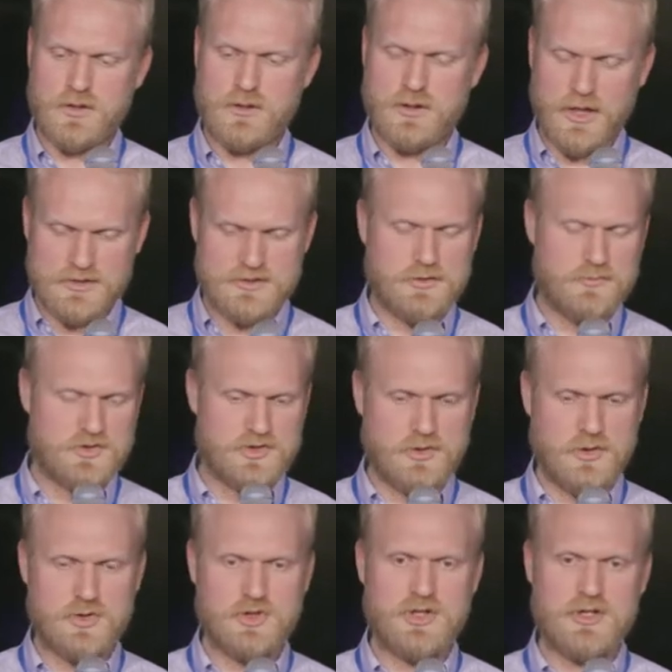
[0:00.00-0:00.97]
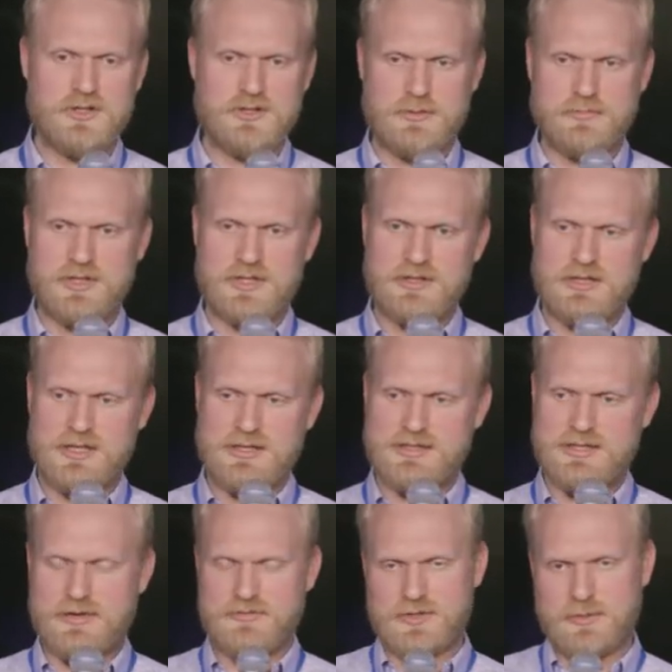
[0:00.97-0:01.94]
custom solution and something
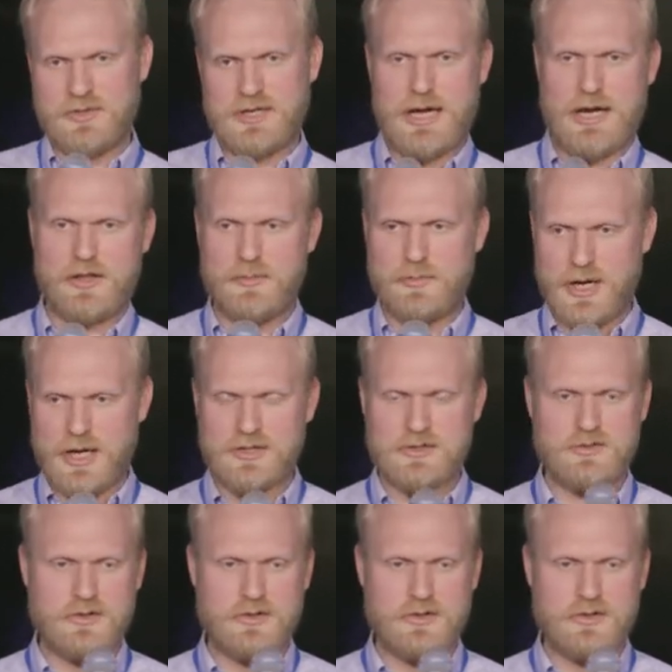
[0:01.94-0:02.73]
instead of something out of the box.